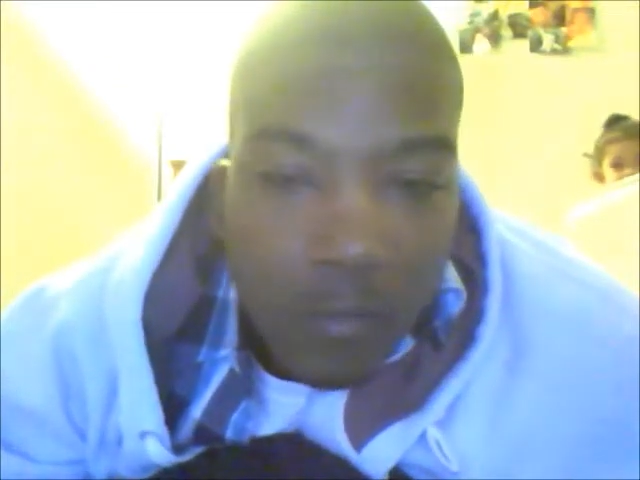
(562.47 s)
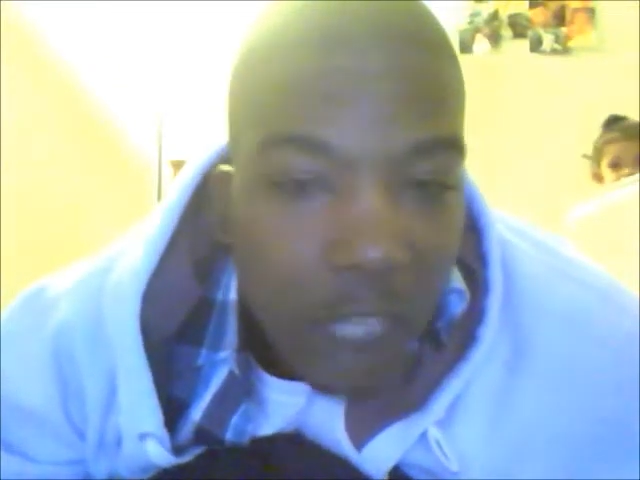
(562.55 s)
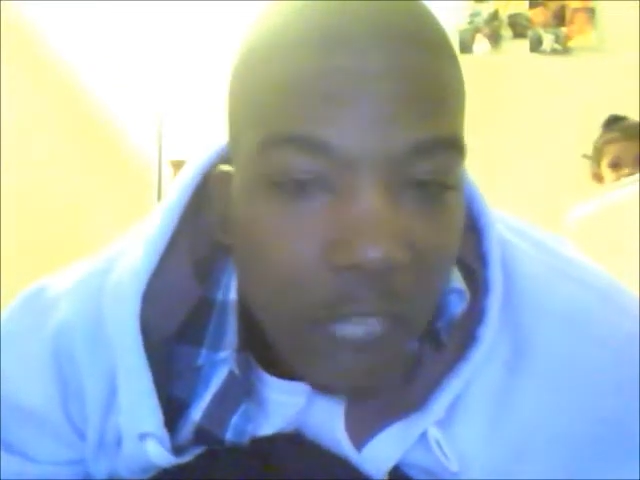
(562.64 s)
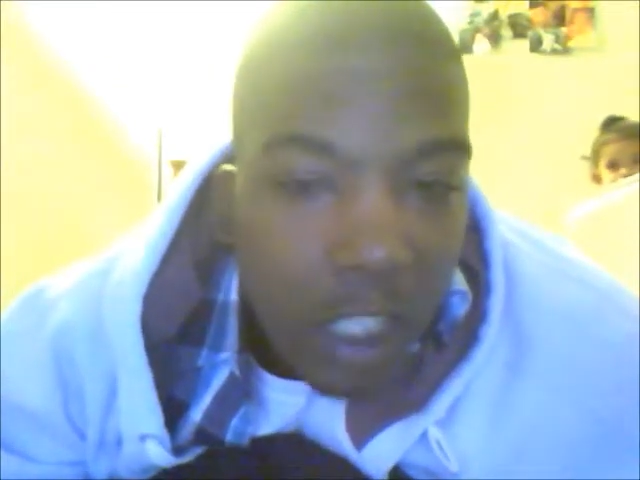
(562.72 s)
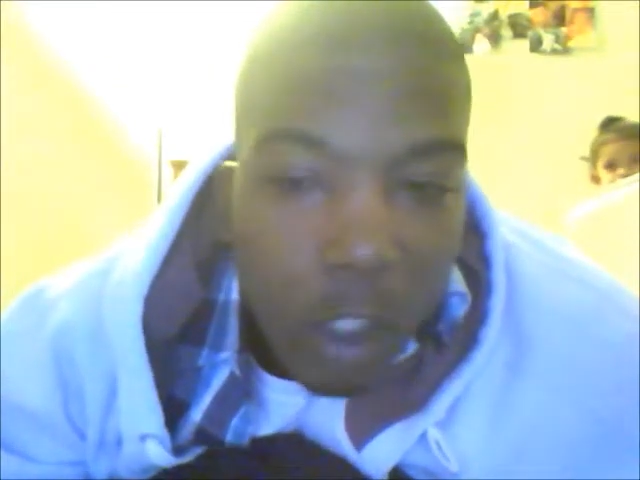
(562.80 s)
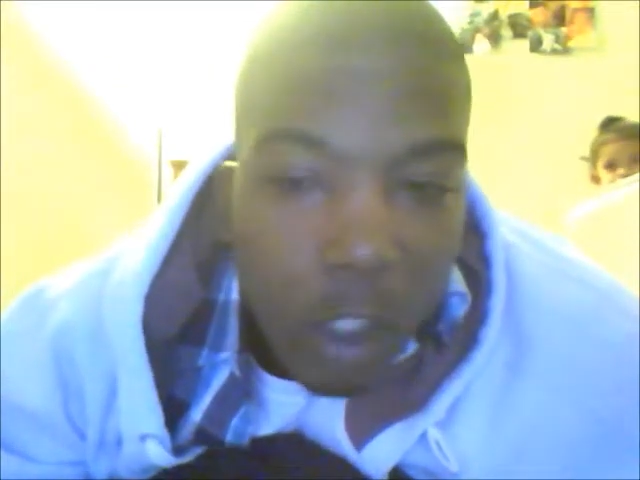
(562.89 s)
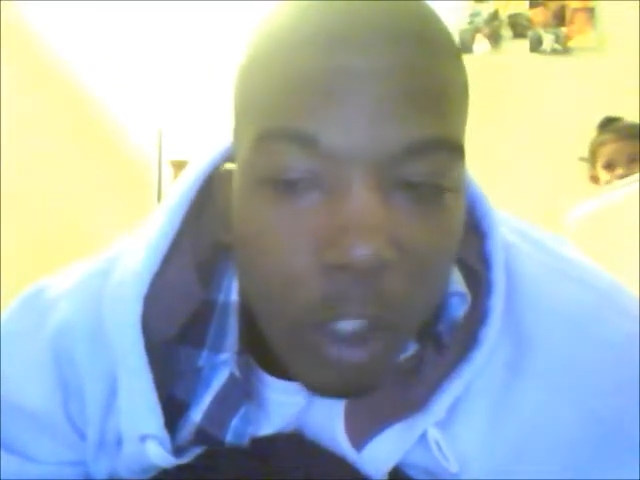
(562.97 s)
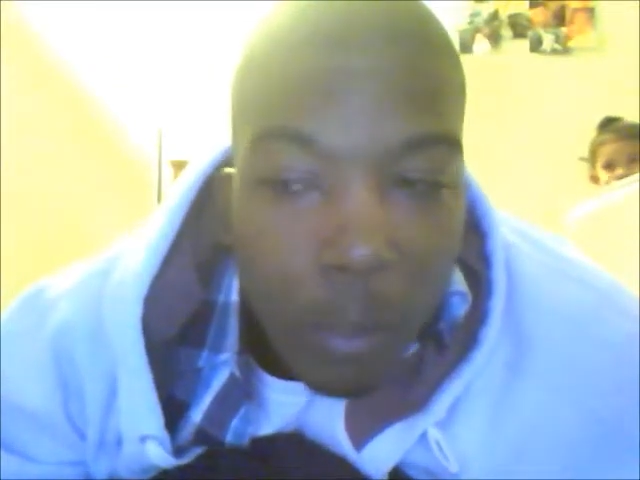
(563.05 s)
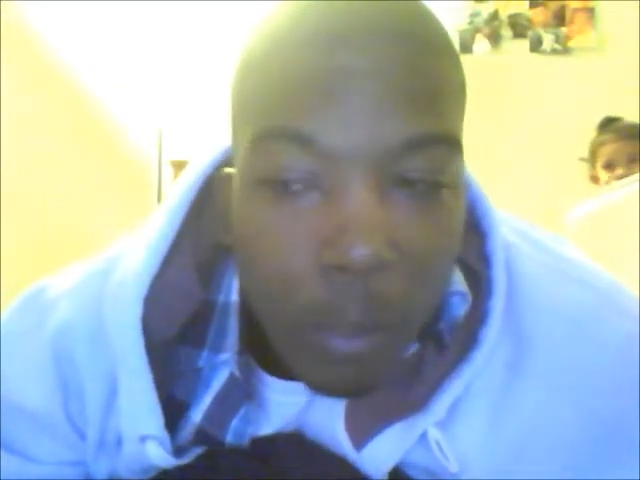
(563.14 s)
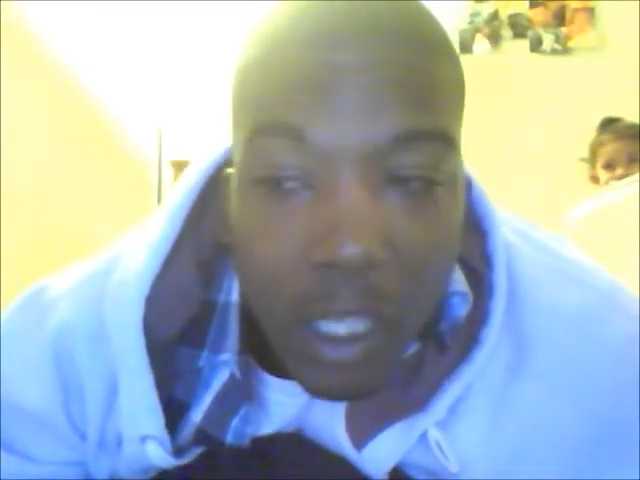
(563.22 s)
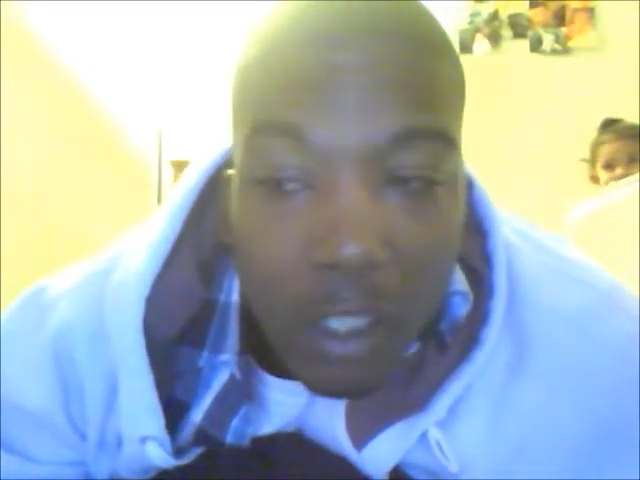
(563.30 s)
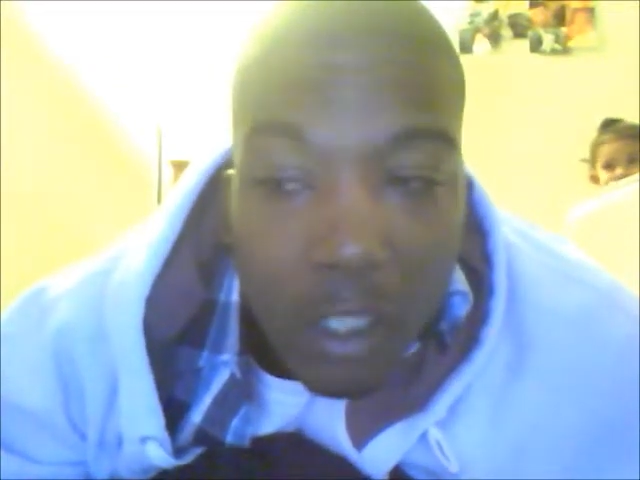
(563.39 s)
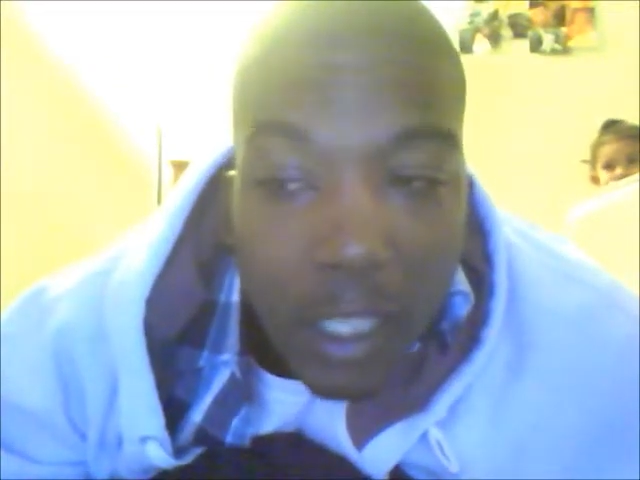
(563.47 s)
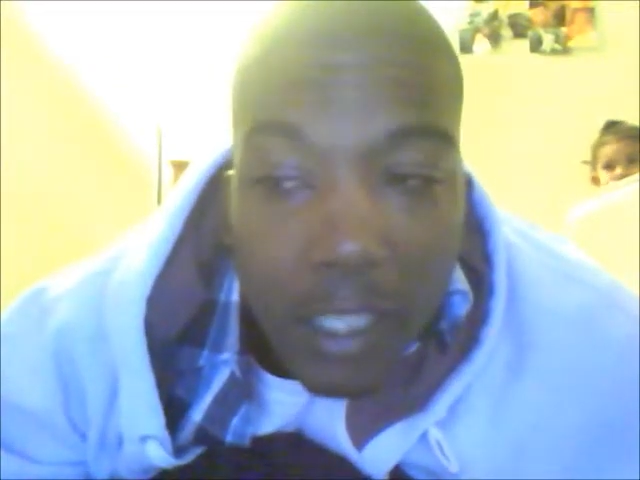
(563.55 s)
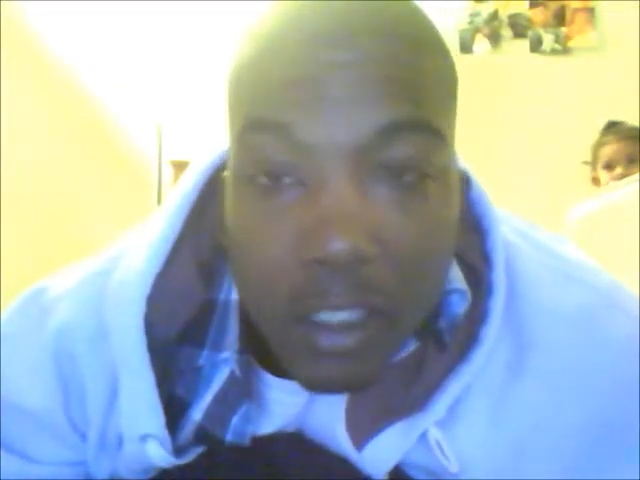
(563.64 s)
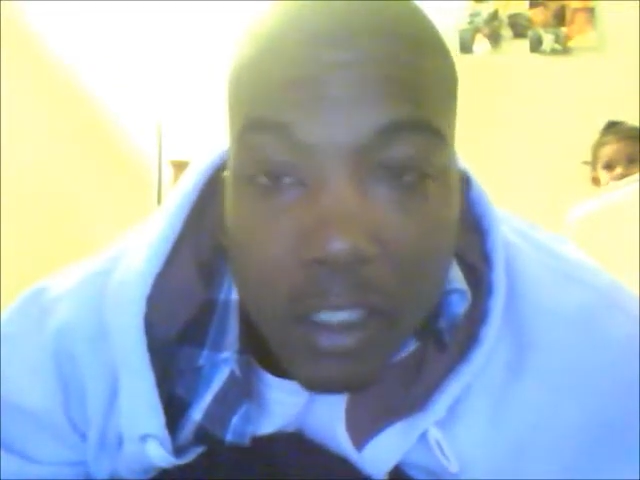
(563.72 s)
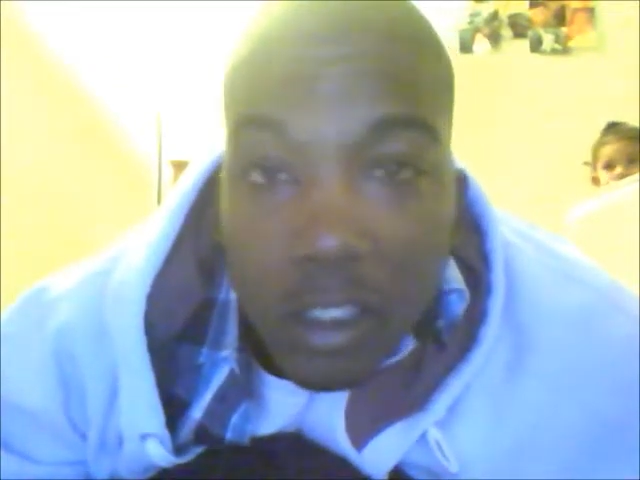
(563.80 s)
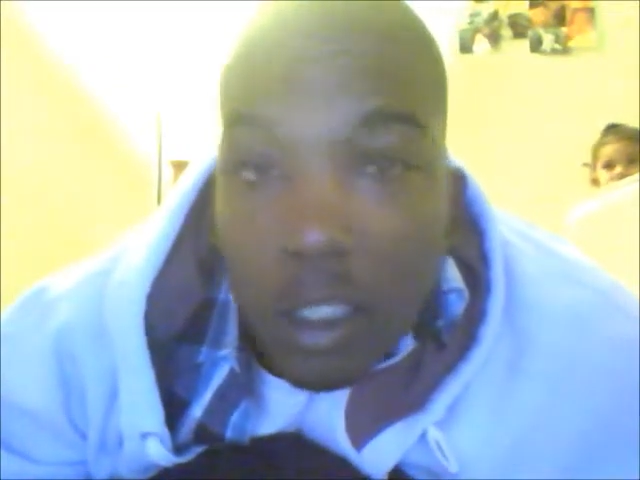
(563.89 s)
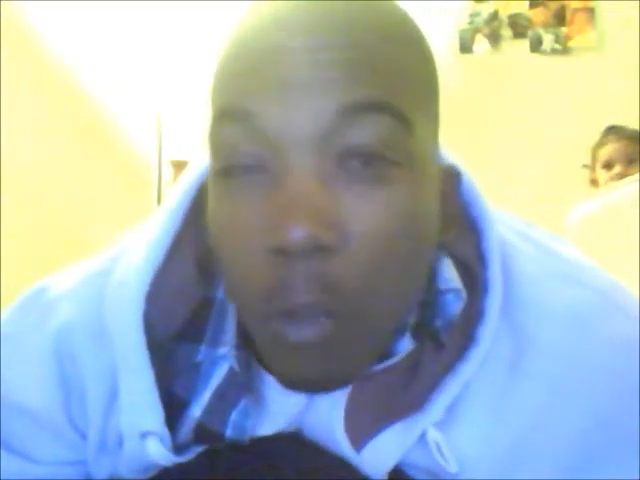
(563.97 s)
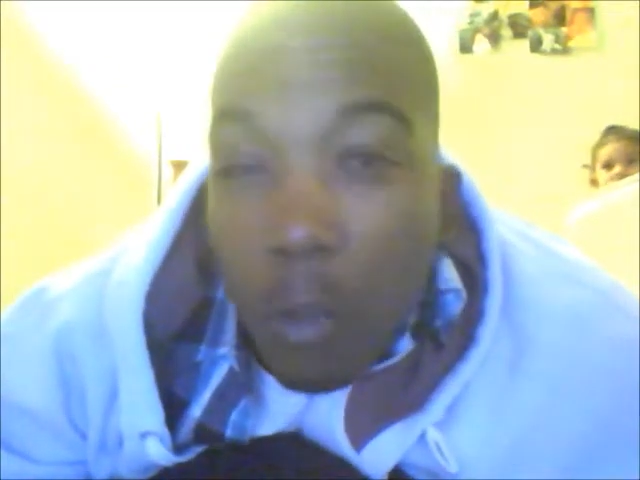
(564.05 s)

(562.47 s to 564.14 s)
I know about like the